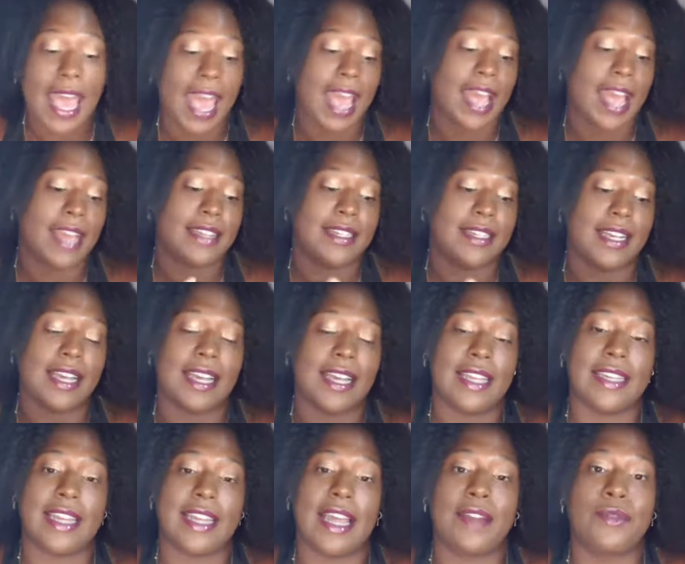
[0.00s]
and
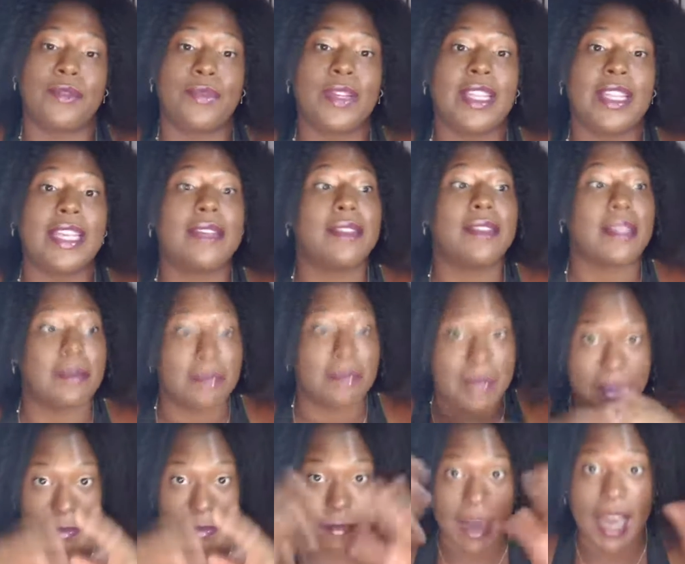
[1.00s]
really
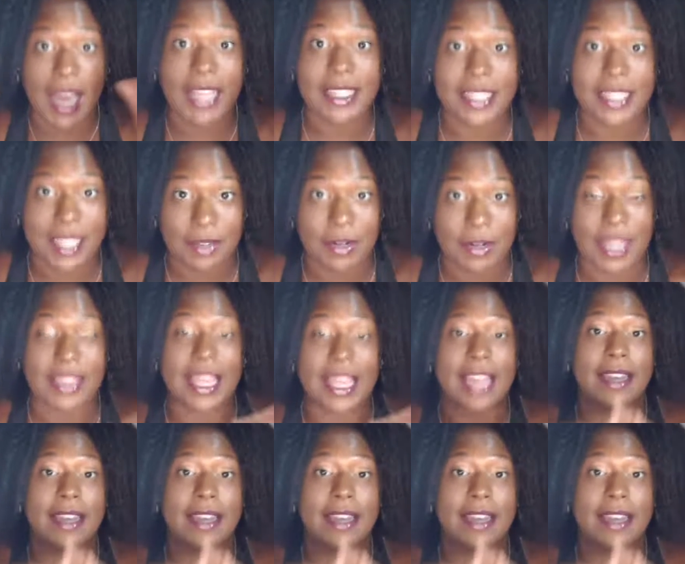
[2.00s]
the mindset, right?